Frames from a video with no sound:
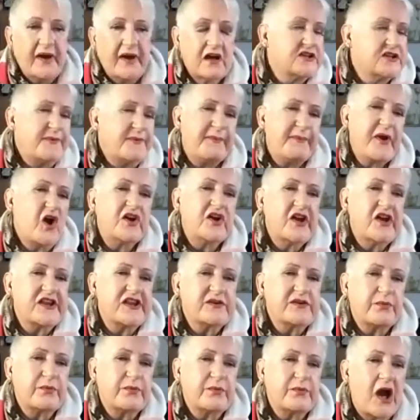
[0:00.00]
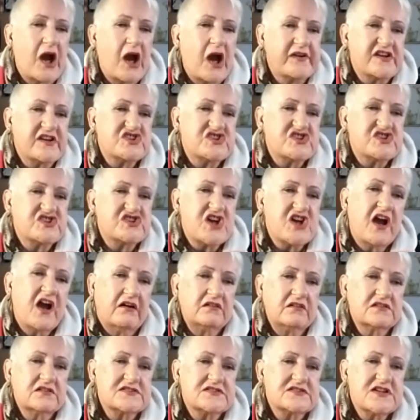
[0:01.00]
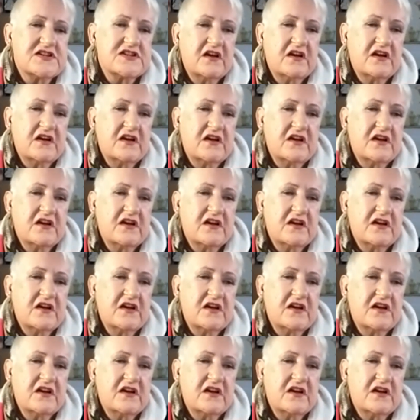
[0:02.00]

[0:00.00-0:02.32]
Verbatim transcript: To be honest, when I was a child,